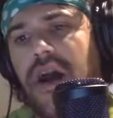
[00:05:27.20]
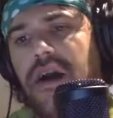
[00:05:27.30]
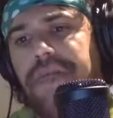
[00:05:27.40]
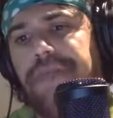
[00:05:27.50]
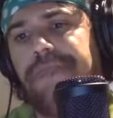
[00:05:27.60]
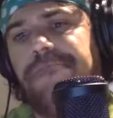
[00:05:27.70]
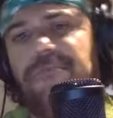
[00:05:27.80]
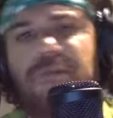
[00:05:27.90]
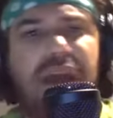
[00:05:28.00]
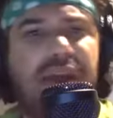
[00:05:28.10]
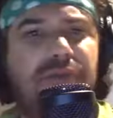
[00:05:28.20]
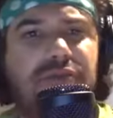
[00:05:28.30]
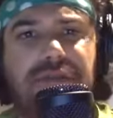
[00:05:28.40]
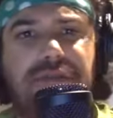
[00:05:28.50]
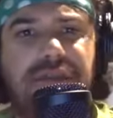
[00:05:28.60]
Um, Able
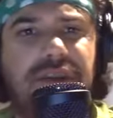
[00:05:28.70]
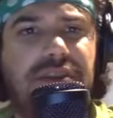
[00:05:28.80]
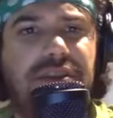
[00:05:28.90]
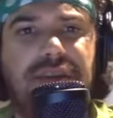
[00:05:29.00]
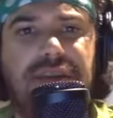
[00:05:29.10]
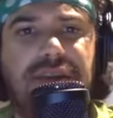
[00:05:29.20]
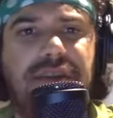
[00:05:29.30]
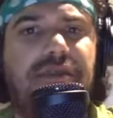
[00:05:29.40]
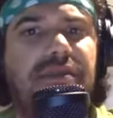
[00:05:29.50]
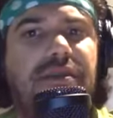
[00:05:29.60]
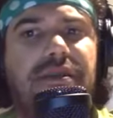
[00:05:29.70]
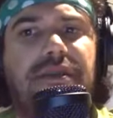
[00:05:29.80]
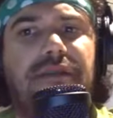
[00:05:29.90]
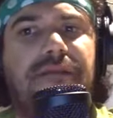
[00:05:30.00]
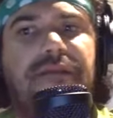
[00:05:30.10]
to finish it in
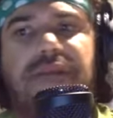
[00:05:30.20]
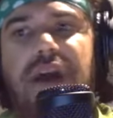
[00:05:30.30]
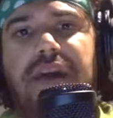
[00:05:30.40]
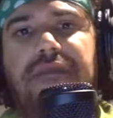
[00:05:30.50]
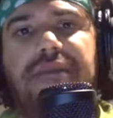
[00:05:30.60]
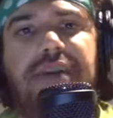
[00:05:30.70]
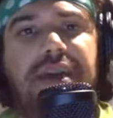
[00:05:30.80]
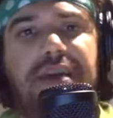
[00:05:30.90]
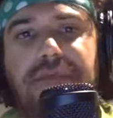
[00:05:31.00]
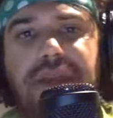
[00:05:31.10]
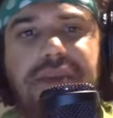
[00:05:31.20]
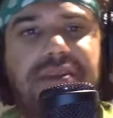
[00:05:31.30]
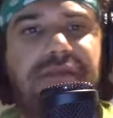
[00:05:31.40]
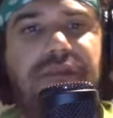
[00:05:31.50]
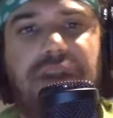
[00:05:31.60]
the 5 to 8
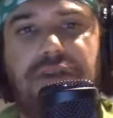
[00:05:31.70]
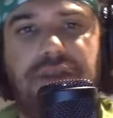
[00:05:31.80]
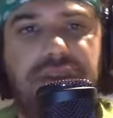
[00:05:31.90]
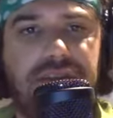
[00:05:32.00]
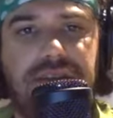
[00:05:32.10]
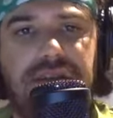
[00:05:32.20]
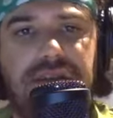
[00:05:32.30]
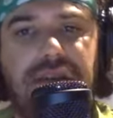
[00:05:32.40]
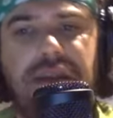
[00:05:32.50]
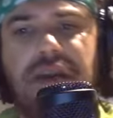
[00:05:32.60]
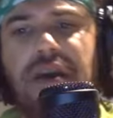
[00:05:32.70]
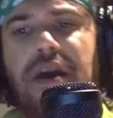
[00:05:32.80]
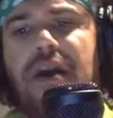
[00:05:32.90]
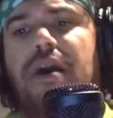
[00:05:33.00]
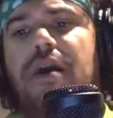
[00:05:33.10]
minutes very easily.
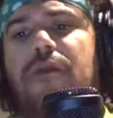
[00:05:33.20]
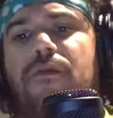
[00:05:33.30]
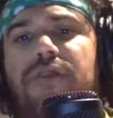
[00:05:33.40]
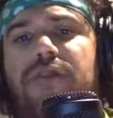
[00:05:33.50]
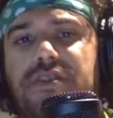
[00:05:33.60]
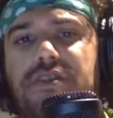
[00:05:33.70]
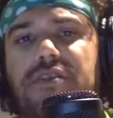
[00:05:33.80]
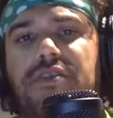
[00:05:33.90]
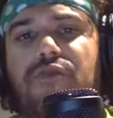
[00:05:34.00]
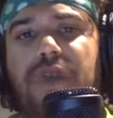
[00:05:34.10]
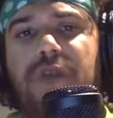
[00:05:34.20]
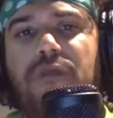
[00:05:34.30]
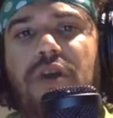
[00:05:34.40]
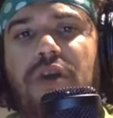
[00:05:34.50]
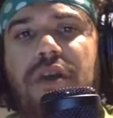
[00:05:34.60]
This is a great
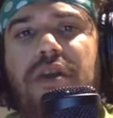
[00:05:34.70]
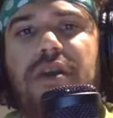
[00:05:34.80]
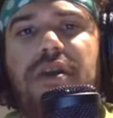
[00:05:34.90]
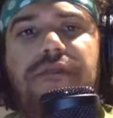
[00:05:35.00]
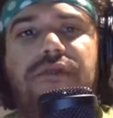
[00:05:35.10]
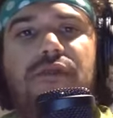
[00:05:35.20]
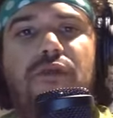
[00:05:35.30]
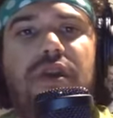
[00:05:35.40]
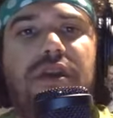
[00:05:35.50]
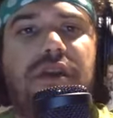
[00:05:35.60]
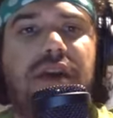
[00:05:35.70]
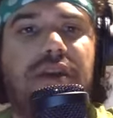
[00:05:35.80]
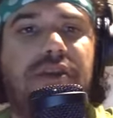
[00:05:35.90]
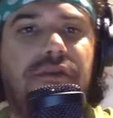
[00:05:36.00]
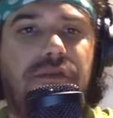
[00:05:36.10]
one if you want to get
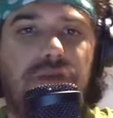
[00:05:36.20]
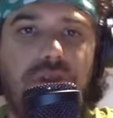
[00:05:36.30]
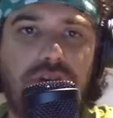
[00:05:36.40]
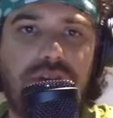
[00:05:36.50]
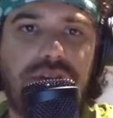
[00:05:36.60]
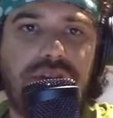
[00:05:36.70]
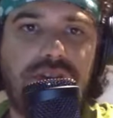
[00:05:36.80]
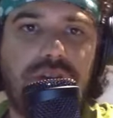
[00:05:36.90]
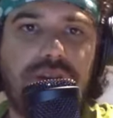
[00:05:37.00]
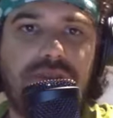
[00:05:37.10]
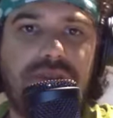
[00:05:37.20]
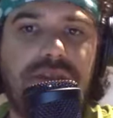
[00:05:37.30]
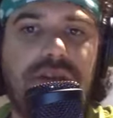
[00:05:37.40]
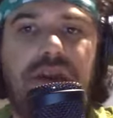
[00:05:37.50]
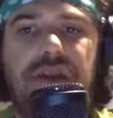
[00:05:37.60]
your flawless triumphs
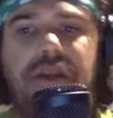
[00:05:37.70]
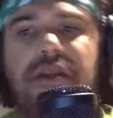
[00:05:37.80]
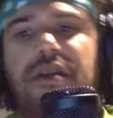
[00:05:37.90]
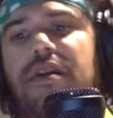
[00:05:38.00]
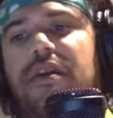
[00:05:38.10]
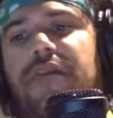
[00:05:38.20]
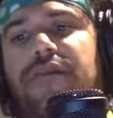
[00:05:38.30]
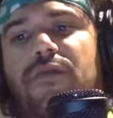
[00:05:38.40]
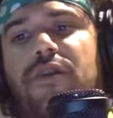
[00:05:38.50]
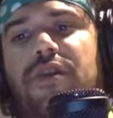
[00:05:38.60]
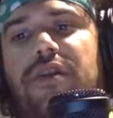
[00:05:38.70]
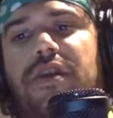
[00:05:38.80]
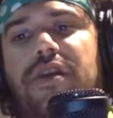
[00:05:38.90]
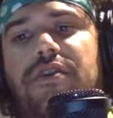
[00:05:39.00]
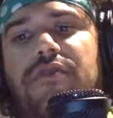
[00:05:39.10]
done, if you want to
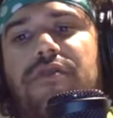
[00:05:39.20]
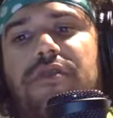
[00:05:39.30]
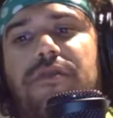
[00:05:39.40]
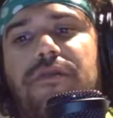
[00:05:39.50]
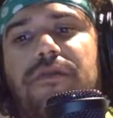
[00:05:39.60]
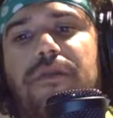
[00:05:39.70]
get your